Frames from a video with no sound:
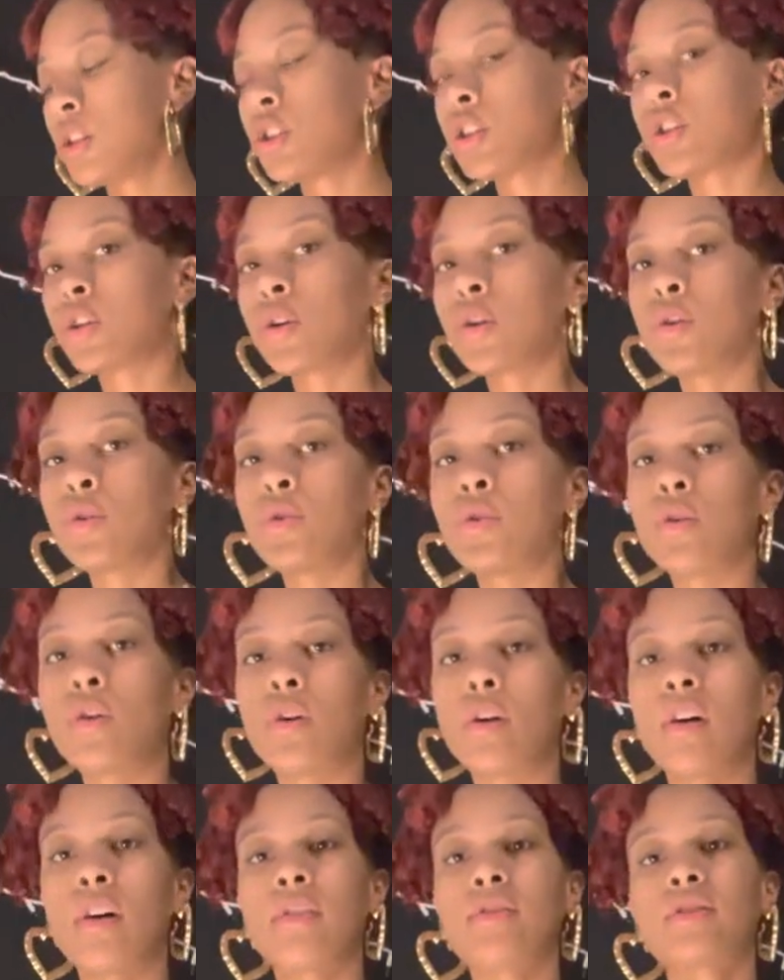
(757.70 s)
so
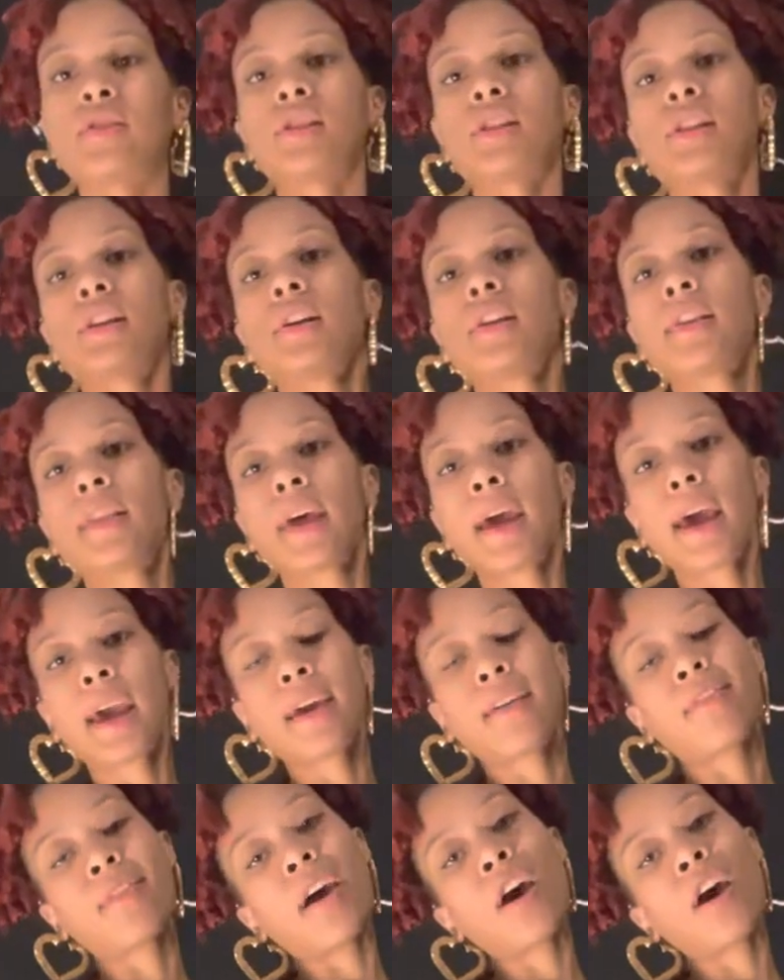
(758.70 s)
off to the eighth